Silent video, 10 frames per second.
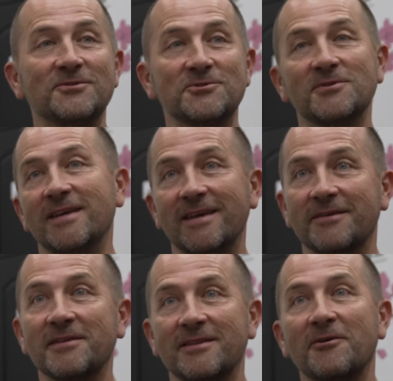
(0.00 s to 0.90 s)
usually
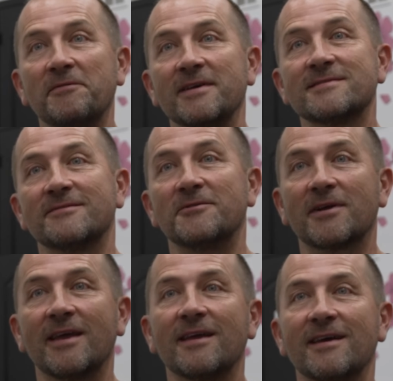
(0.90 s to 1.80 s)
here in the office
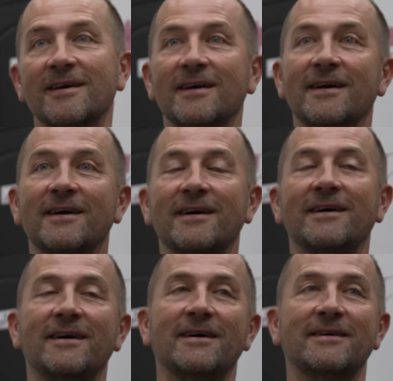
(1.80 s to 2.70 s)
working
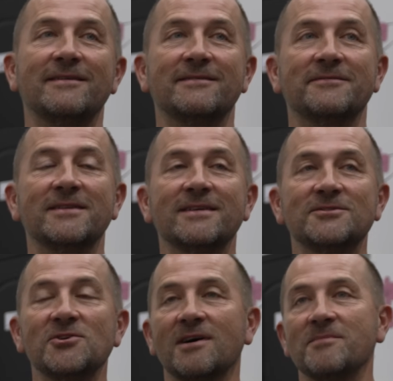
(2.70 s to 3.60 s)
with
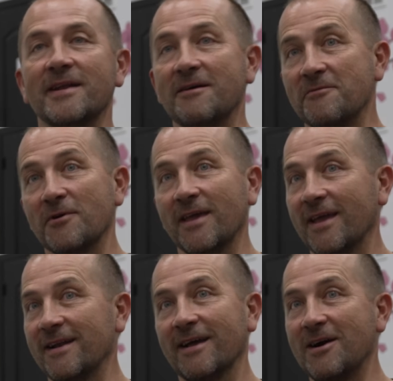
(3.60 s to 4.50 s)
his job, and I'm
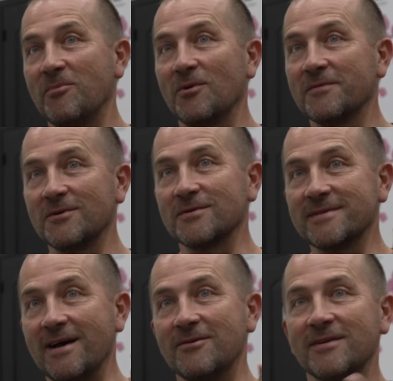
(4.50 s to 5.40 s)
working like a couple of doors
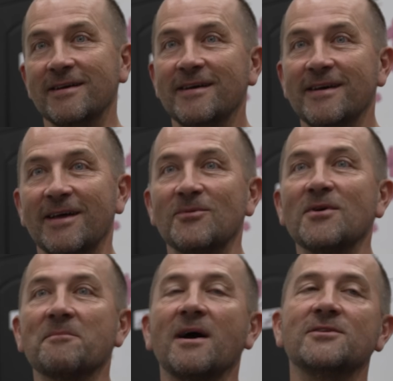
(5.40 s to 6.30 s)
down and
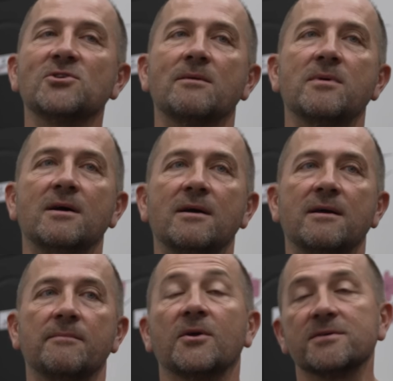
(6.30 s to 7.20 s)
doing my job
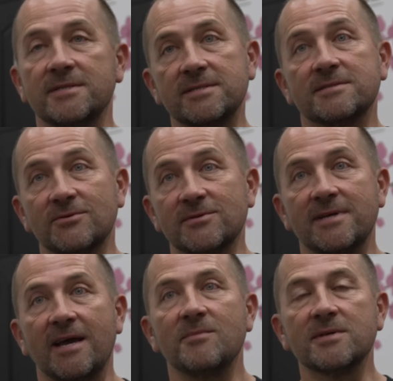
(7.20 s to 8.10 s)
because this is our side